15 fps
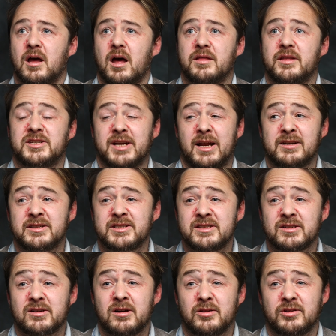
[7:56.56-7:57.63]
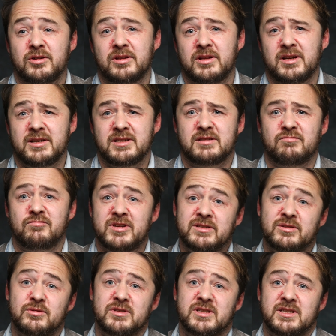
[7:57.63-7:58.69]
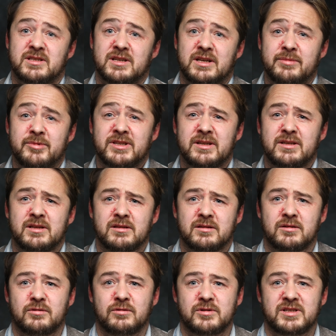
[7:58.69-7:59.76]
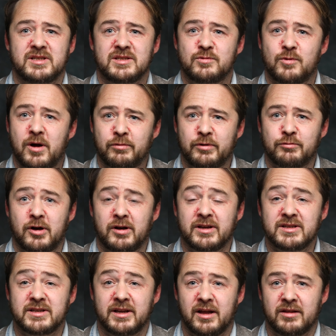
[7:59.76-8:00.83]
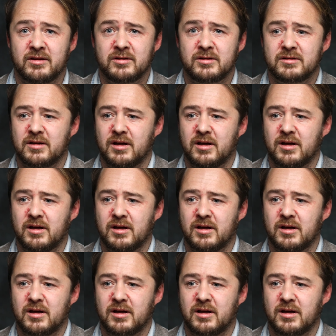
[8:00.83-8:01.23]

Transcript: The challenges are that resources are limited, which is why we're working together.